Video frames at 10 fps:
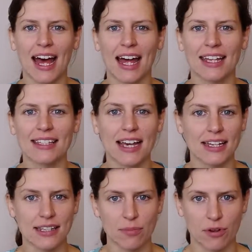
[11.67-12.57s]
and
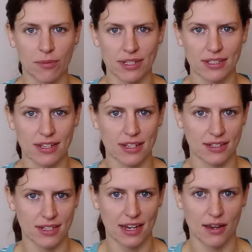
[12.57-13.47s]
as I promised the
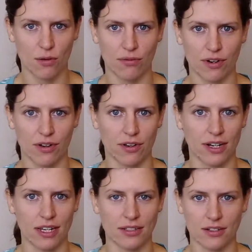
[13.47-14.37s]
other day over on
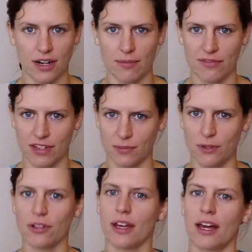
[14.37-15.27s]
Instagram and
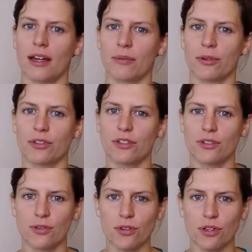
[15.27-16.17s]
Facebook, I'm going to
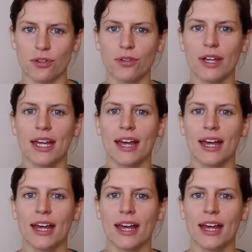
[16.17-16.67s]
show you